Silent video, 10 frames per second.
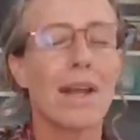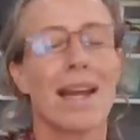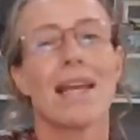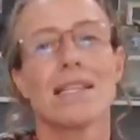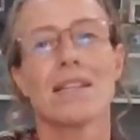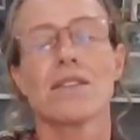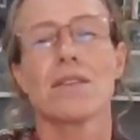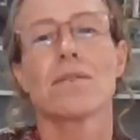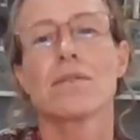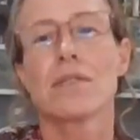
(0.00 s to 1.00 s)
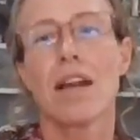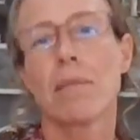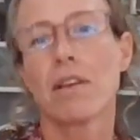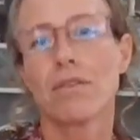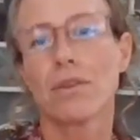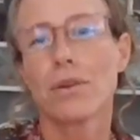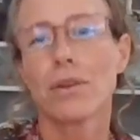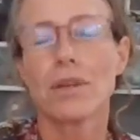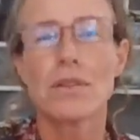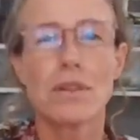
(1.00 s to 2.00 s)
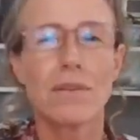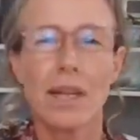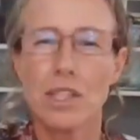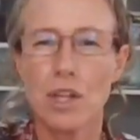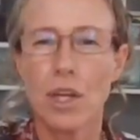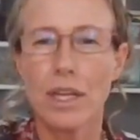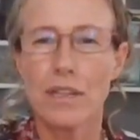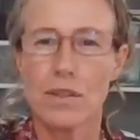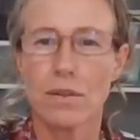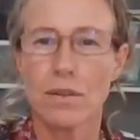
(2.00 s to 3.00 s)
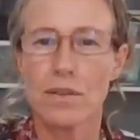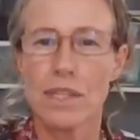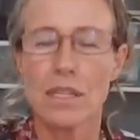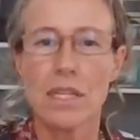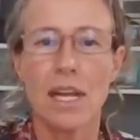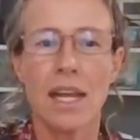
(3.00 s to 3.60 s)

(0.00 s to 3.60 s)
connecting songs coming through that are sort of like journey songs and